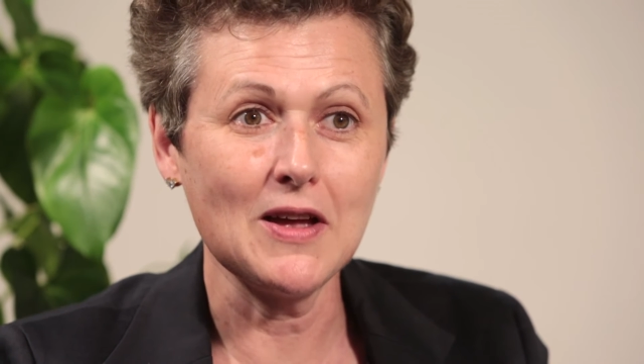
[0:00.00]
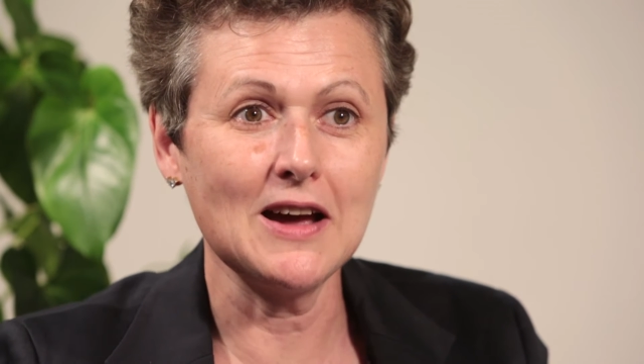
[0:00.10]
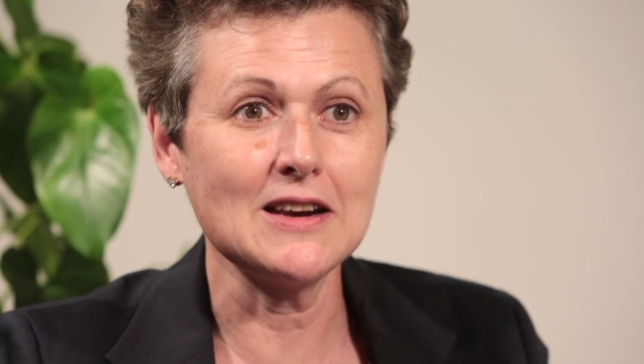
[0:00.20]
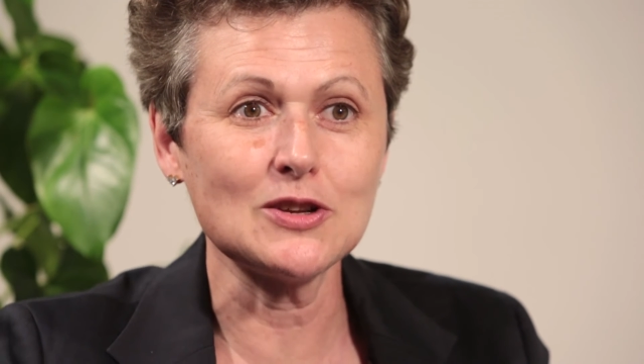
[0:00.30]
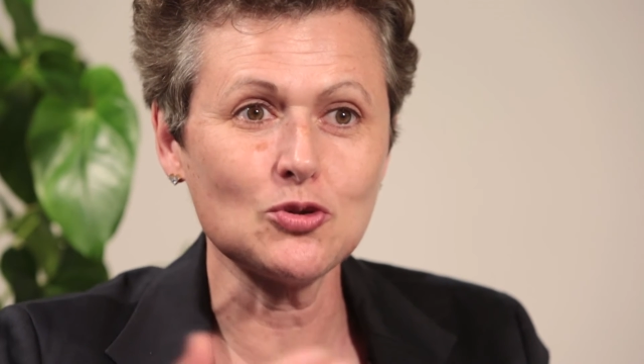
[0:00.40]

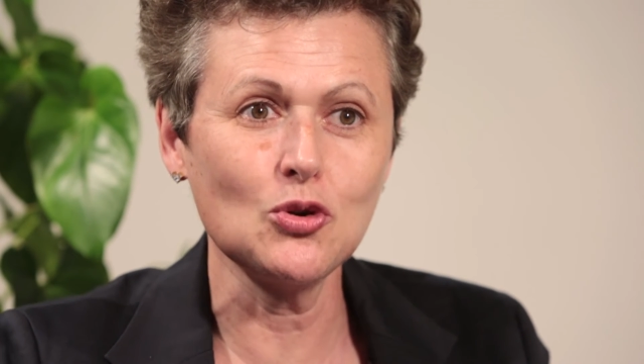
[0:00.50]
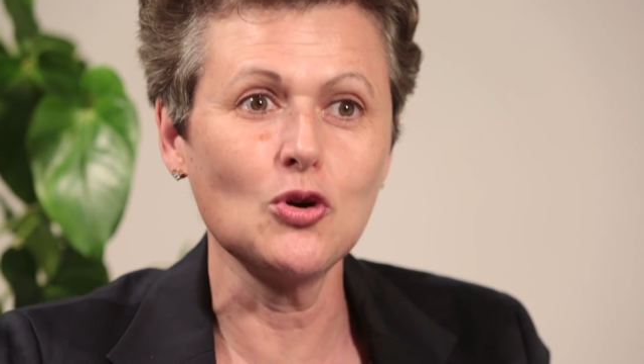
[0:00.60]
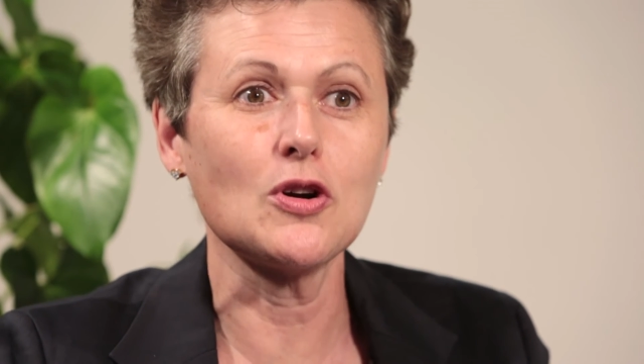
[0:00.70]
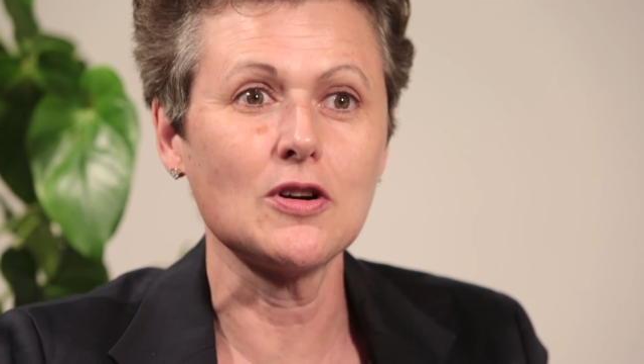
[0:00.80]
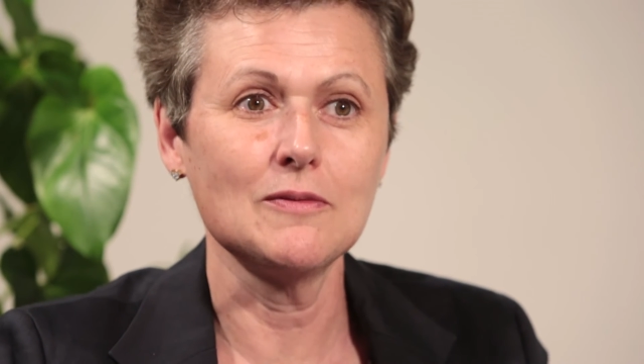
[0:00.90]
And it
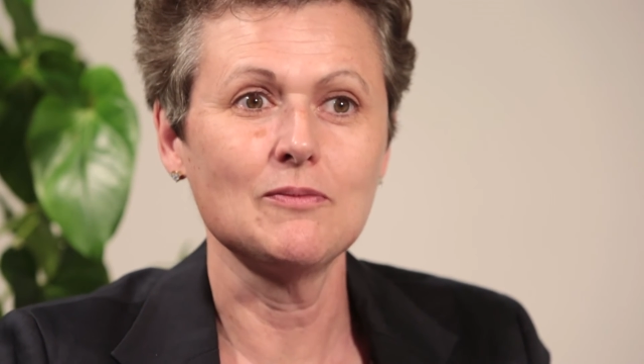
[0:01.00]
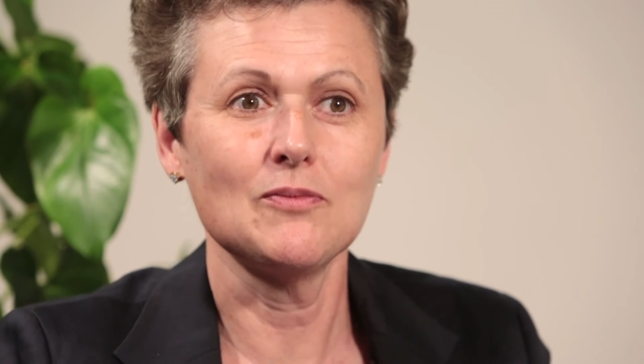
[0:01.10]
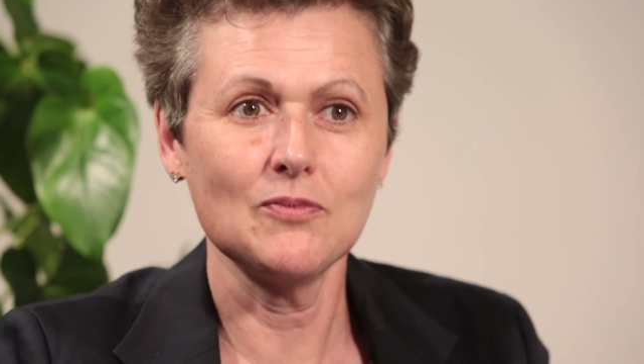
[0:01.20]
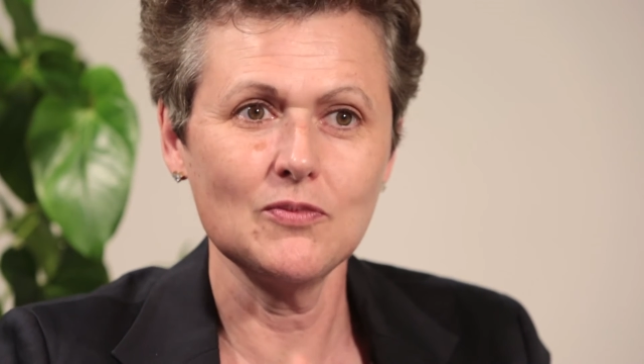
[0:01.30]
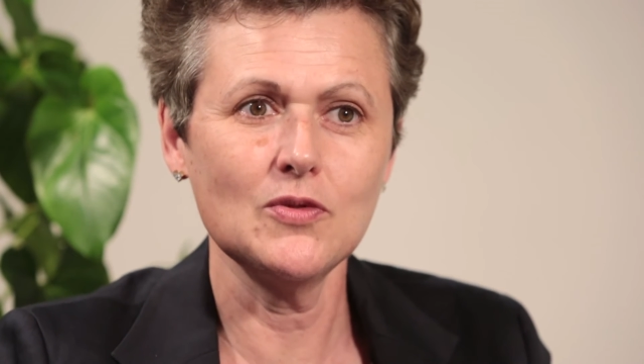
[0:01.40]
took
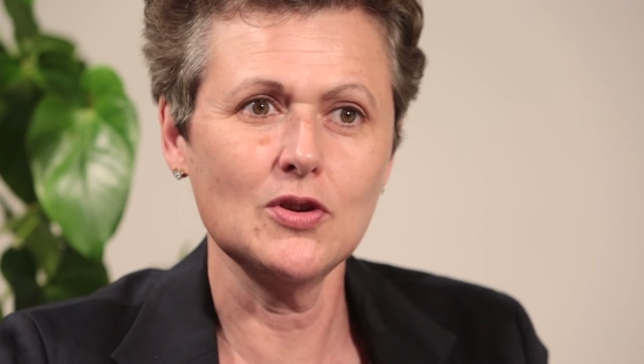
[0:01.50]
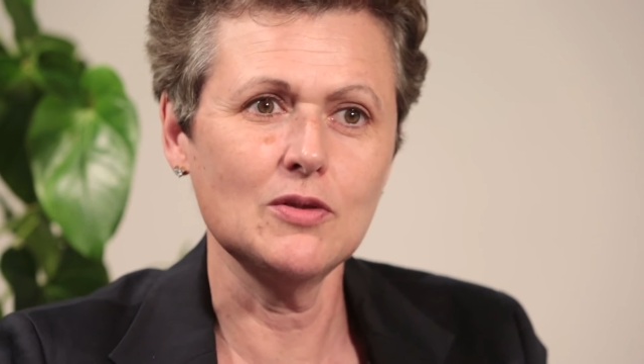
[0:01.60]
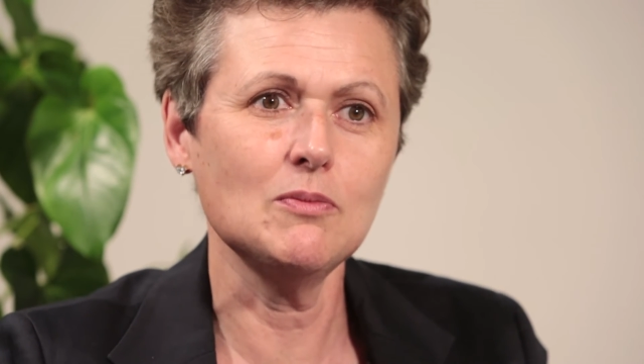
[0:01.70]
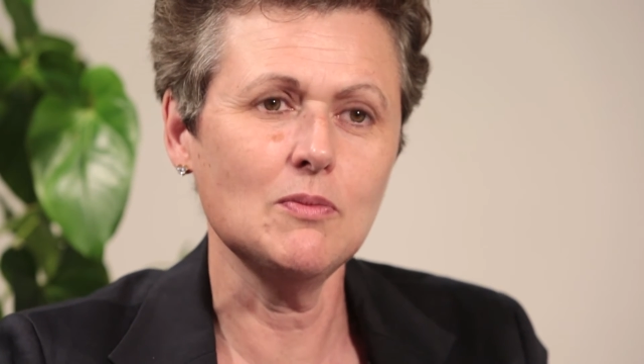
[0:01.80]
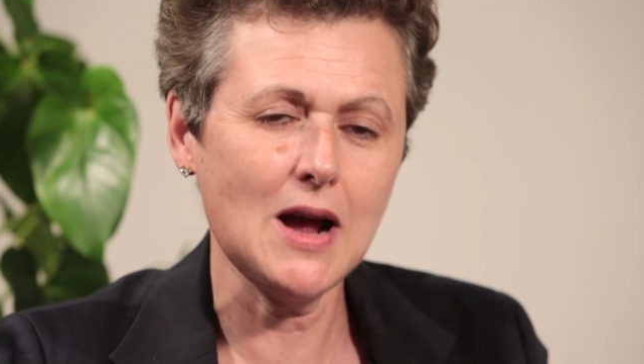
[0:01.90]

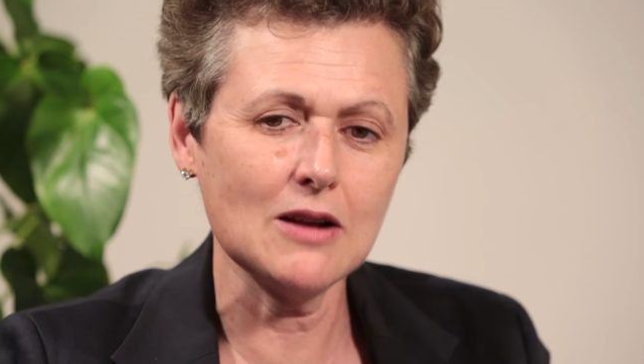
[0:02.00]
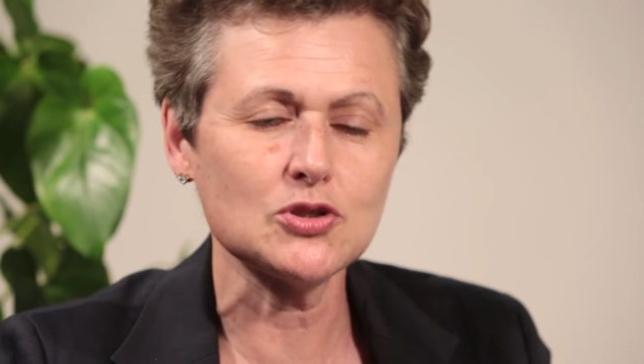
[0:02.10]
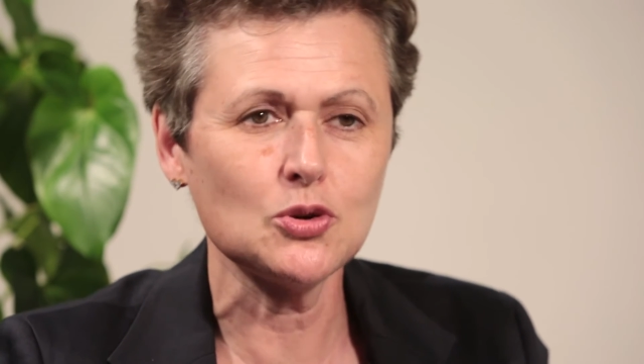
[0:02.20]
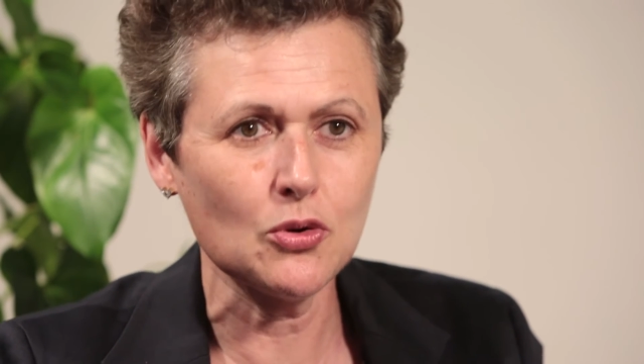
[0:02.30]
about two